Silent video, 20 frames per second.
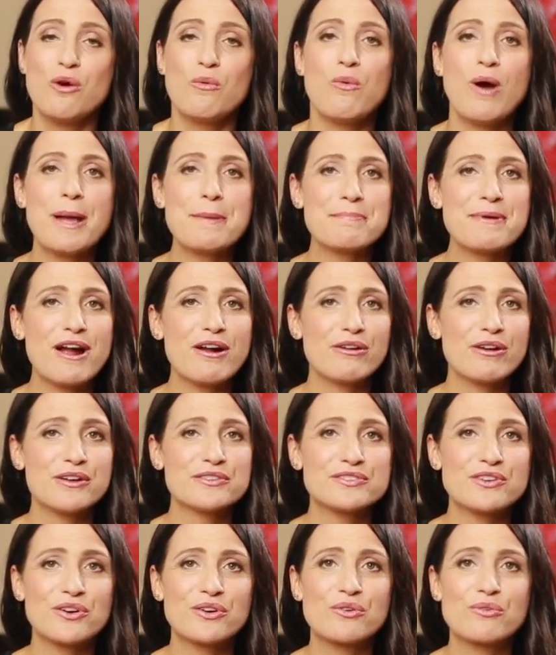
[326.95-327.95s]
White
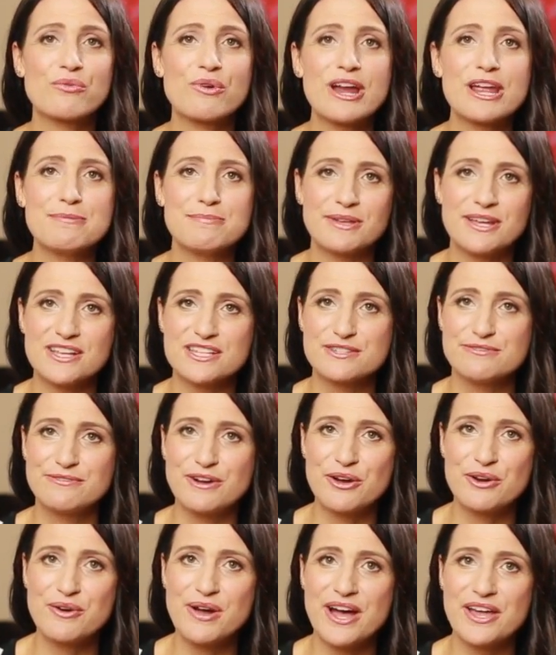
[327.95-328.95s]
backgrounds are great because
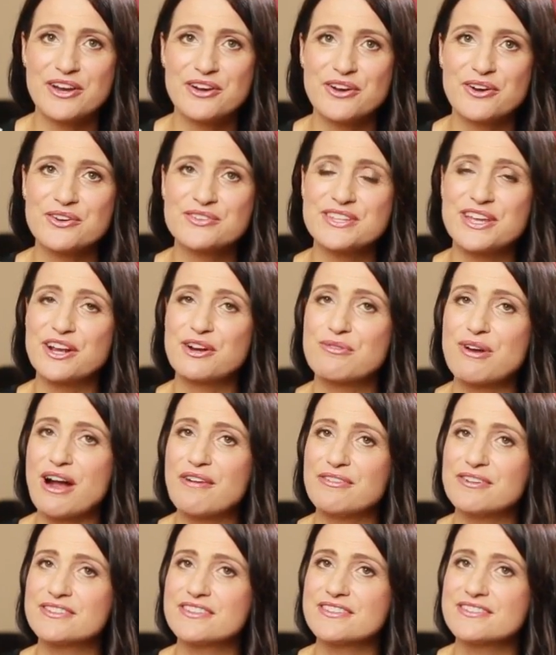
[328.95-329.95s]
photo editors and
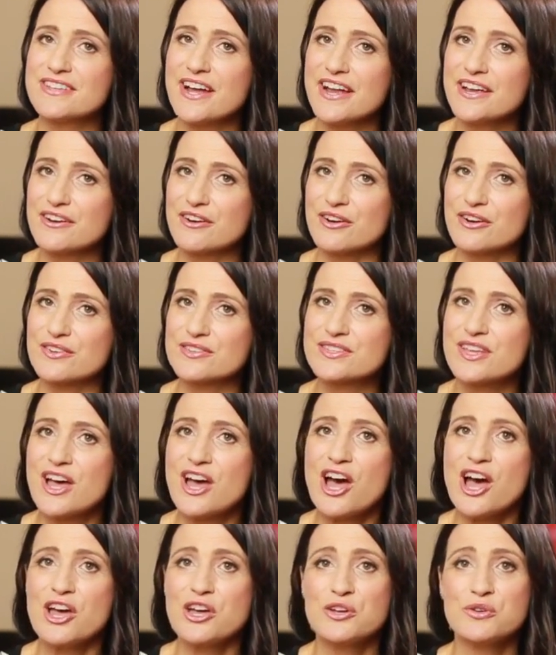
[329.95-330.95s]
graphic designers
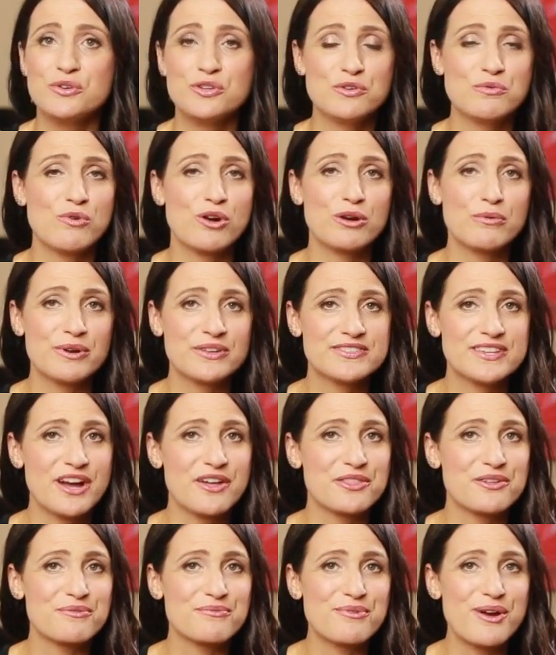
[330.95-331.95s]
who you work with
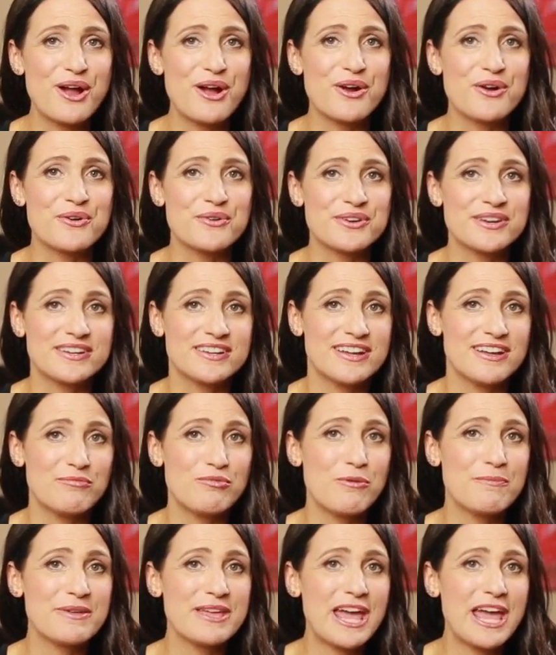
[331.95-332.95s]
down the road
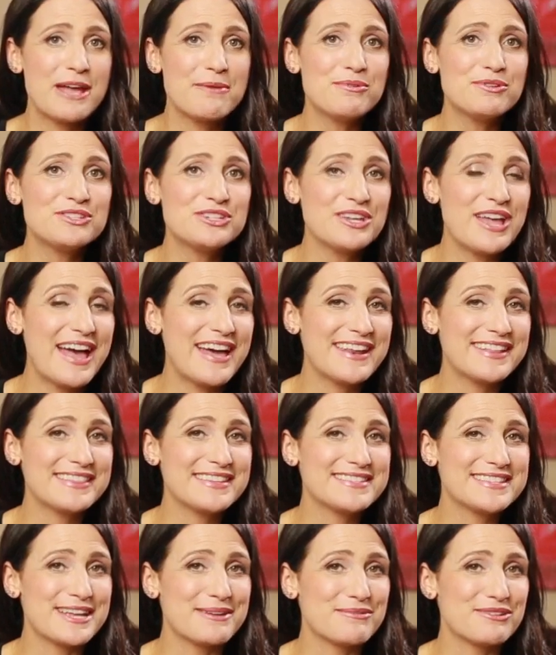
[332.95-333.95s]
will be able to edit
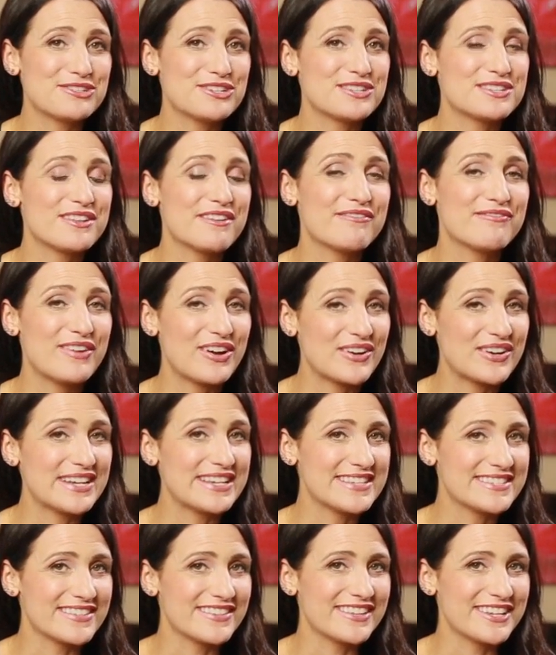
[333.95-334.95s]
these images very
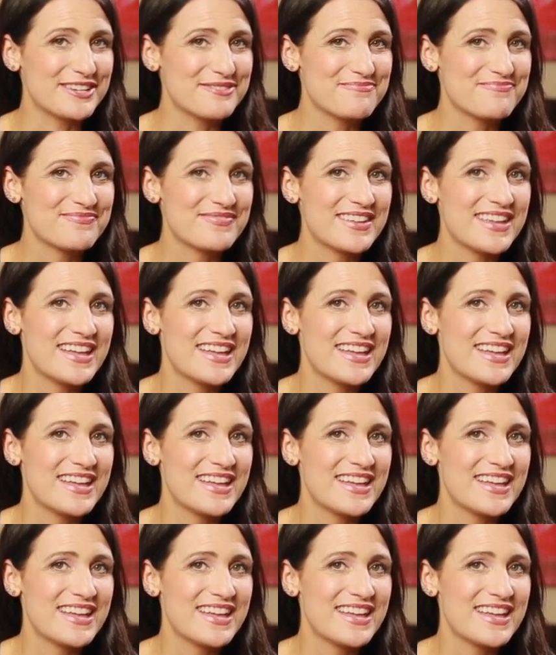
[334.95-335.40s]
easily.